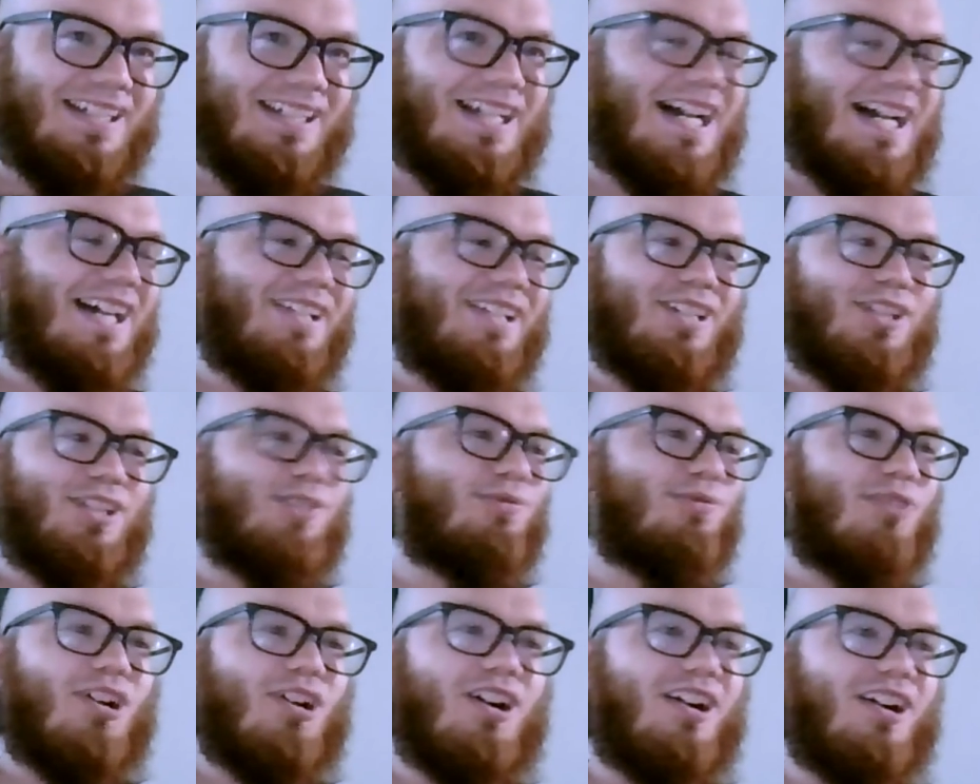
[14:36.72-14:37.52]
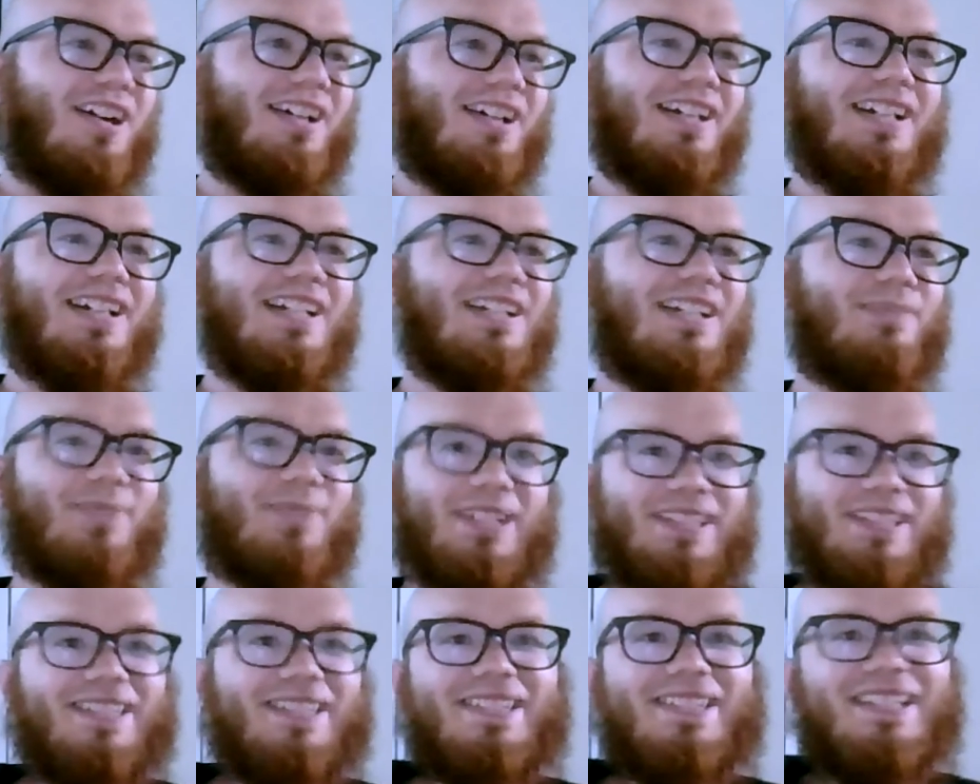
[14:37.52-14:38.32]
gotten this wrong. But
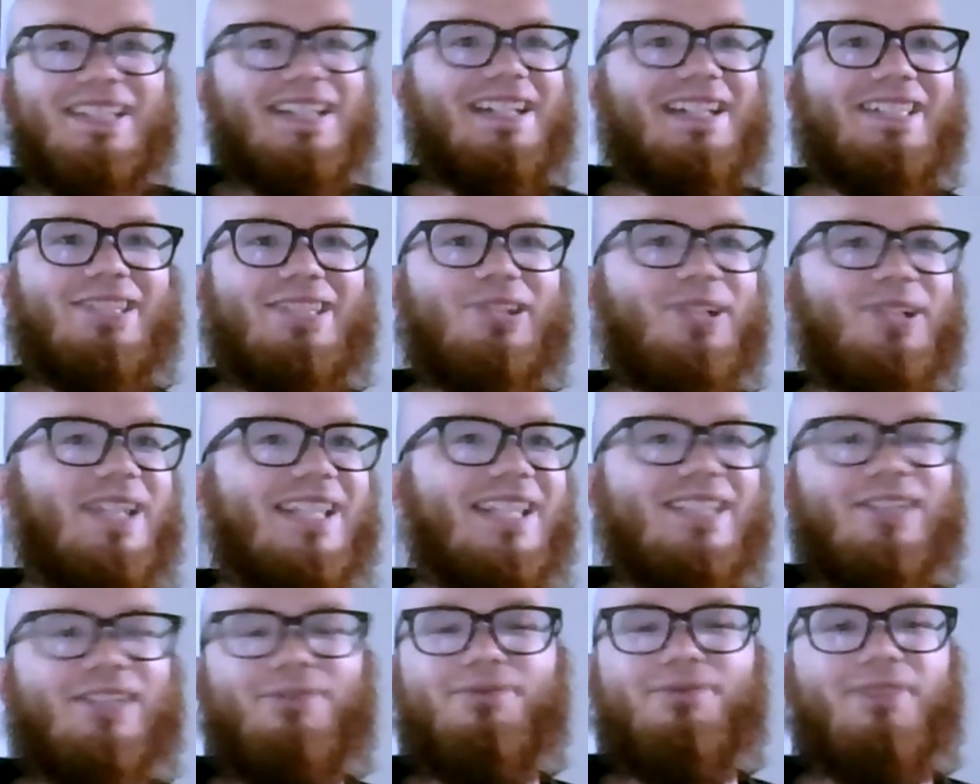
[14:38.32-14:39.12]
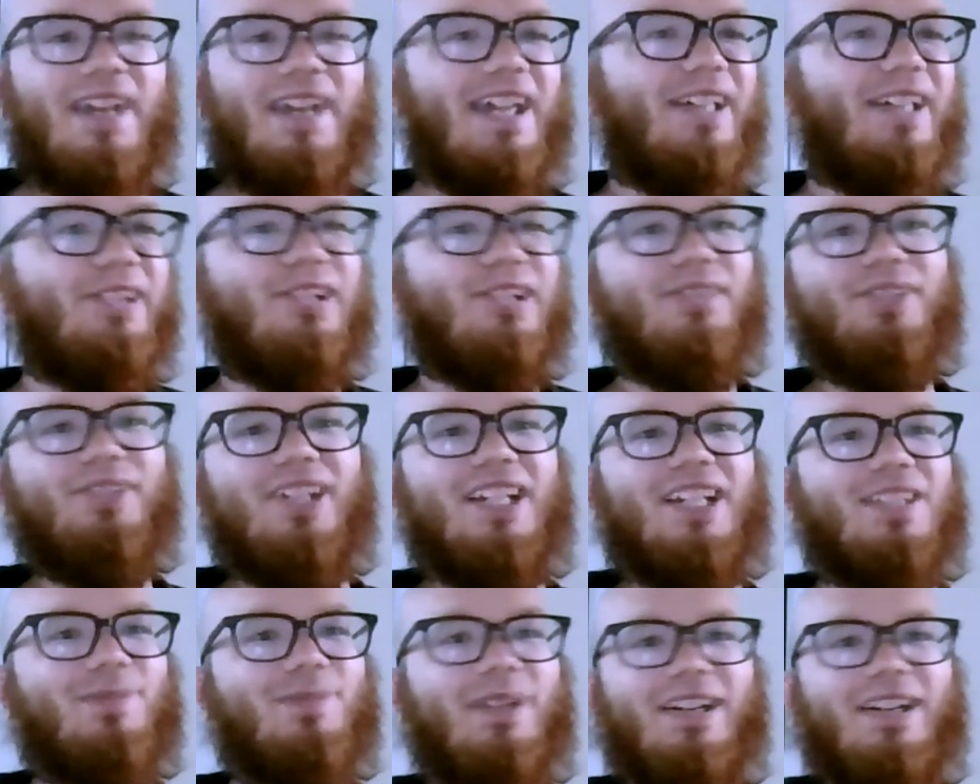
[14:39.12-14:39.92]
it's just, that's a failure of
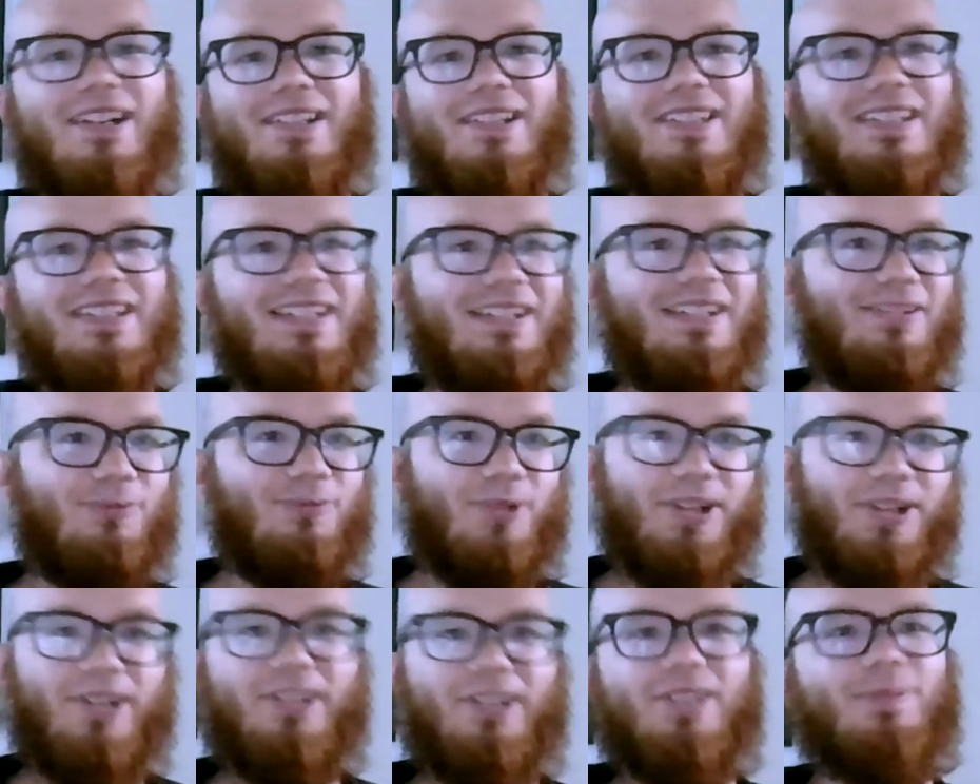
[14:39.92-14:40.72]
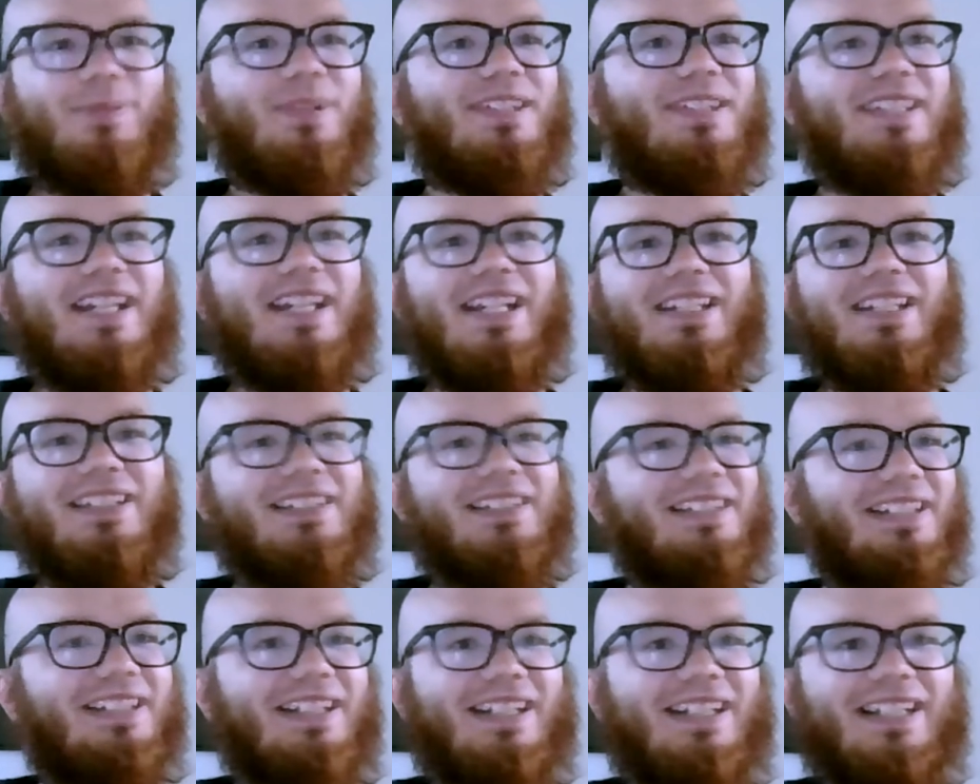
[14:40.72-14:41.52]
transparency 100%.
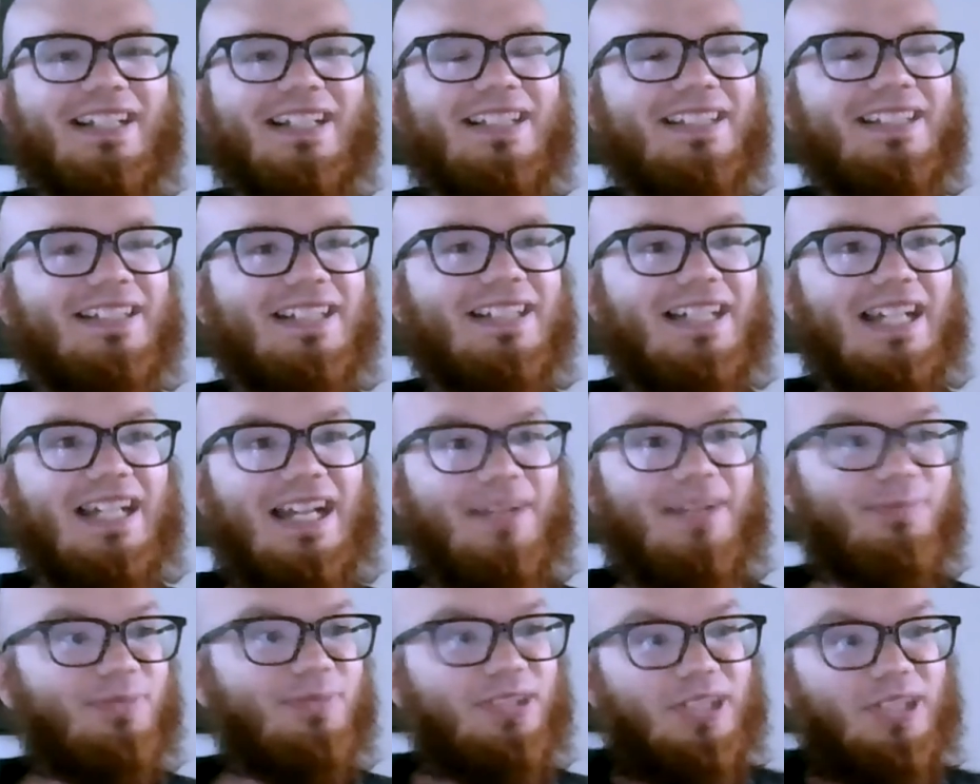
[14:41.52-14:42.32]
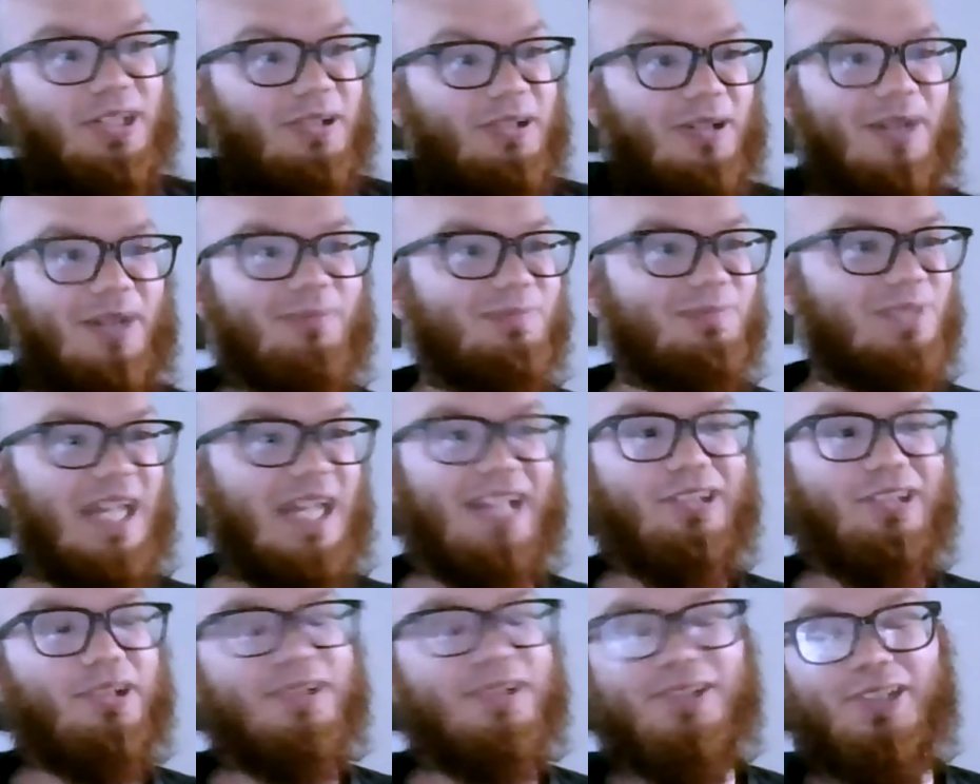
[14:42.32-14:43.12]
And I
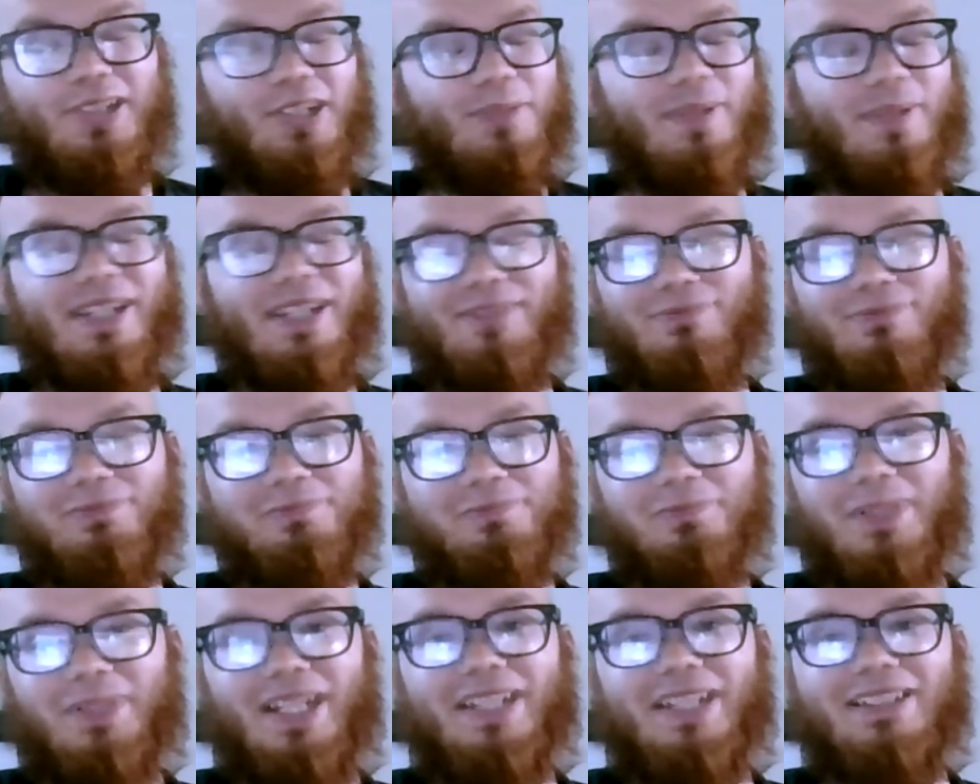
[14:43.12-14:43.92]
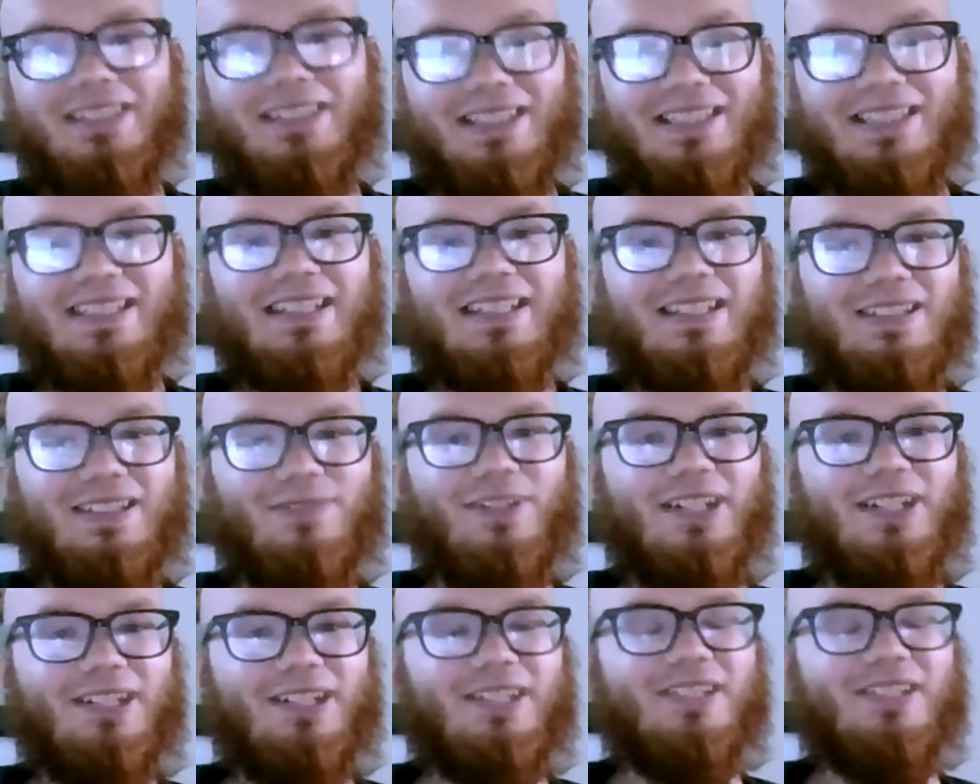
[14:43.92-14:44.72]
learned a little bit, but it's
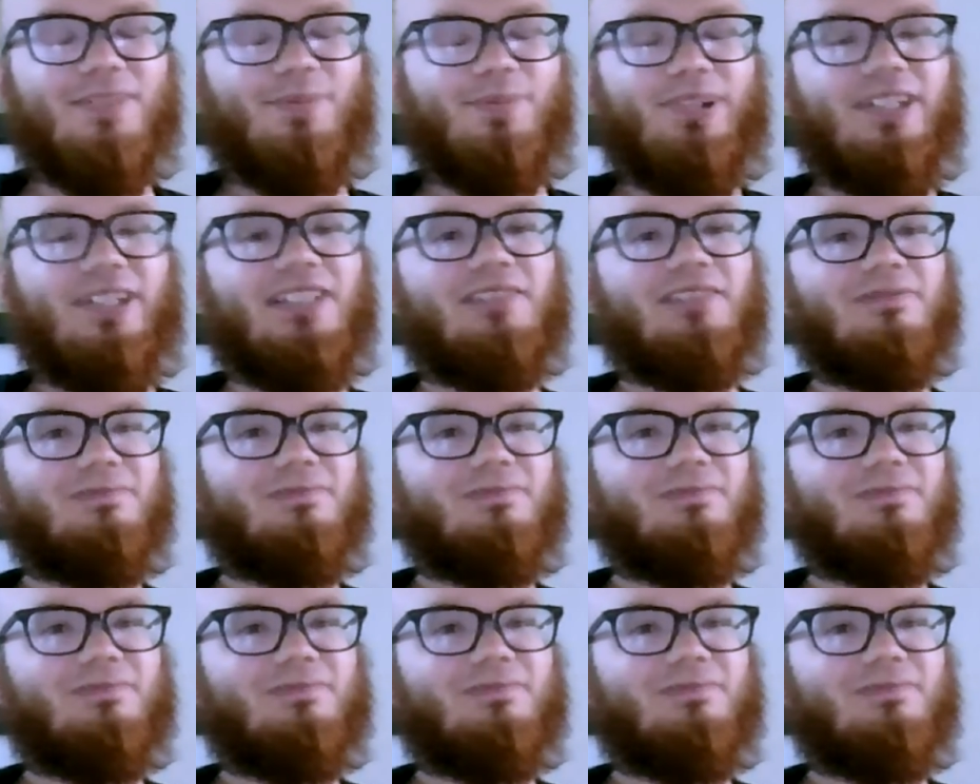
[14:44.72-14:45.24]
very disappointing.